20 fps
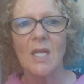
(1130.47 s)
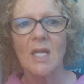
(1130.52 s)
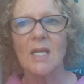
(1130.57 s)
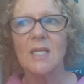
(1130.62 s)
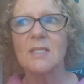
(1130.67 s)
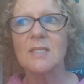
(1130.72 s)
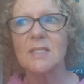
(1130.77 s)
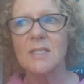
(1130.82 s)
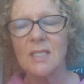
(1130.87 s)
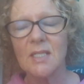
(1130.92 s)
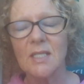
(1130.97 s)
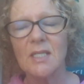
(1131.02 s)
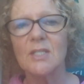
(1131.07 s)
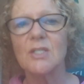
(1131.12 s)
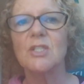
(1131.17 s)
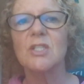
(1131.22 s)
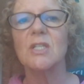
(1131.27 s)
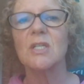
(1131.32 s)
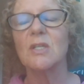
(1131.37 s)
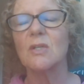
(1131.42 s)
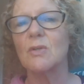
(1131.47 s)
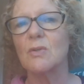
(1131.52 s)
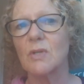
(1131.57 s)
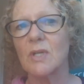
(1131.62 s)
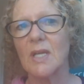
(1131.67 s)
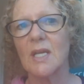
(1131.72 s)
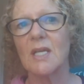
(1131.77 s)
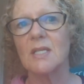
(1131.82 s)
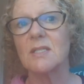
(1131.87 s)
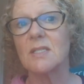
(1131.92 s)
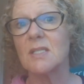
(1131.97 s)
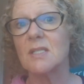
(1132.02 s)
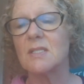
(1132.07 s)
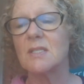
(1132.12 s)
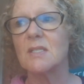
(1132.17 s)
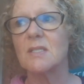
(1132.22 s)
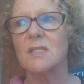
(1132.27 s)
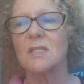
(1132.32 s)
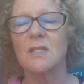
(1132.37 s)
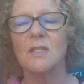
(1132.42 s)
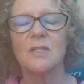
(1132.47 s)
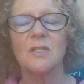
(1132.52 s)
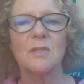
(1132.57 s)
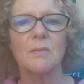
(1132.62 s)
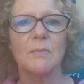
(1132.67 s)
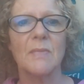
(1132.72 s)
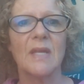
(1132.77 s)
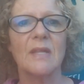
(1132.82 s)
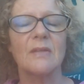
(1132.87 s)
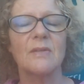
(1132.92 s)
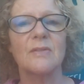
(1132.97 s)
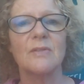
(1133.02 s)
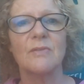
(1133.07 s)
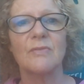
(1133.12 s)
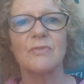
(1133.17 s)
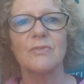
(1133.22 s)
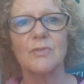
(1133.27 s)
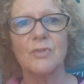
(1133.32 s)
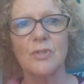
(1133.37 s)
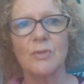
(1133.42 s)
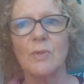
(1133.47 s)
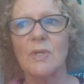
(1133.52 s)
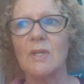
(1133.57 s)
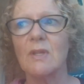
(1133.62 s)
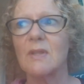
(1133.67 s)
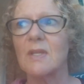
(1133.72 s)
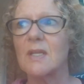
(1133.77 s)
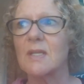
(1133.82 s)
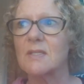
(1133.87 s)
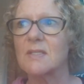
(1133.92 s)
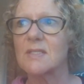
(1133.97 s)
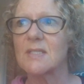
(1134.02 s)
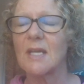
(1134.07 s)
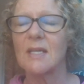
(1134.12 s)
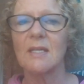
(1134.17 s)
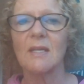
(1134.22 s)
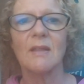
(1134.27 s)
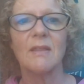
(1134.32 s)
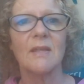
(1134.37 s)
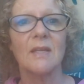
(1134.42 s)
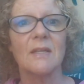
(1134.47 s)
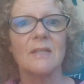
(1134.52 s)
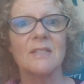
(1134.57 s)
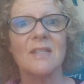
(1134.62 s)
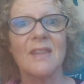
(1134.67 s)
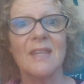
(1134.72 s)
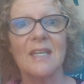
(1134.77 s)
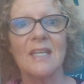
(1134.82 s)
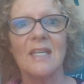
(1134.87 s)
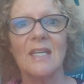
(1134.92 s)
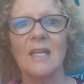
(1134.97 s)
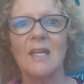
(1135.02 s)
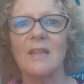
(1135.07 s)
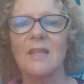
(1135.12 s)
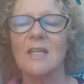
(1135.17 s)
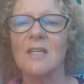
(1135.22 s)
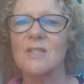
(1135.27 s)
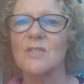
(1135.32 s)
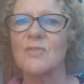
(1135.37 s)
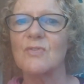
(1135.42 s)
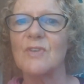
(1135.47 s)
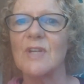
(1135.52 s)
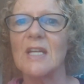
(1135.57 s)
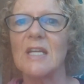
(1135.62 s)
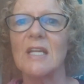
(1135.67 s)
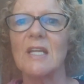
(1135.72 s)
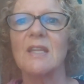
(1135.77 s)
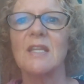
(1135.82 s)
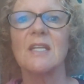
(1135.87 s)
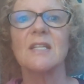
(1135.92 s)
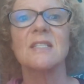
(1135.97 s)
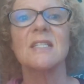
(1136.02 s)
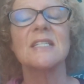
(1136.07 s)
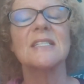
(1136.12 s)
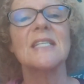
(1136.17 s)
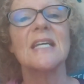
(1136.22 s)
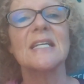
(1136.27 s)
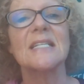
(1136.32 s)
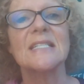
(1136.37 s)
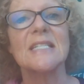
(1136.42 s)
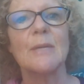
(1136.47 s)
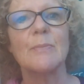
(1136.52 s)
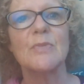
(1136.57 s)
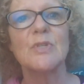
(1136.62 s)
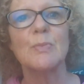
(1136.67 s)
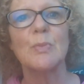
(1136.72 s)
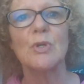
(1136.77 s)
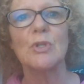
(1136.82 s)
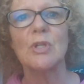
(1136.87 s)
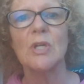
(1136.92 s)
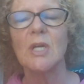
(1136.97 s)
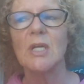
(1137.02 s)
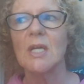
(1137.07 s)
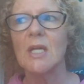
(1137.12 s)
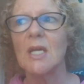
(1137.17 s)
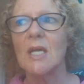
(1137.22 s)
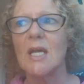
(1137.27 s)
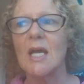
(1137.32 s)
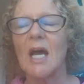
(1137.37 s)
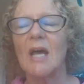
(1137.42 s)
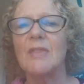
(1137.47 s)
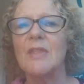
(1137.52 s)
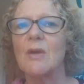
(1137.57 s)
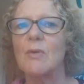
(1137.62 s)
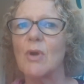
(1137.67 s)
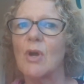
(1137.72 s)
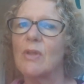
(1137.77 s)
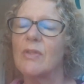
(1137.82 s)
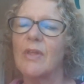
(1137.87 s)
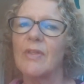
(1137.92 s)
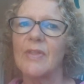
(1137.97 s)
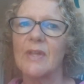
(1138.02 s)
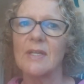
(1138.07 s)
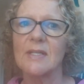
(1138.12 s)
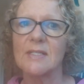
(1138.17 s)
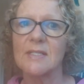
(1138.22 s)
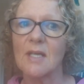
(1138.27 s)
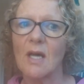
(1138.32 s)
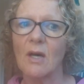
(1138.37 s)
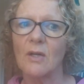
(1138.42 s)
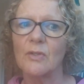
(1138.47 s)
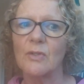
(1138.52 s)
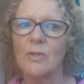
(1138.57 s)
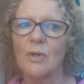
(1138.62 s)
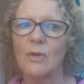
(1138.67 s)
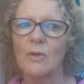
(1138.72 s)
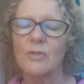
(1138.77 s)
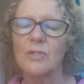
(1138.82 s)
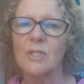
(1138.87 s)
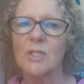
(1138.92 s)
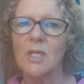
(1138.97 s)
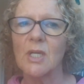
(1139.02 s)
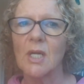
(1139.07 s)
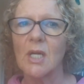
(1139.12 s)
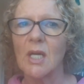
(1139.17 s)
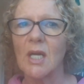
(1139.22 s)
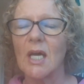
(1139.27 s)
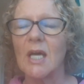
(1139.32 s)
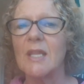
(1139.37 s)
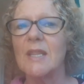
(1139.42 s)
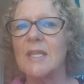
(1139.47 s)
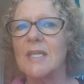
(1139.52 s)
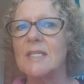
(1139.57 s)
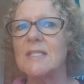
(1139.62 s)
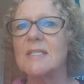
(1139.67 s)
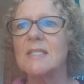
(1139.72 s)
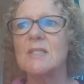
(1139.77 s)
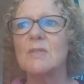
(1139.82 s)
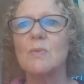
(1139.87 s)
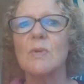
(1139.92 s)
is teaching your kids there's a certain method of doing things, saying things, thinking things, feeling things that's acceptable. And there are other things that are not. And this is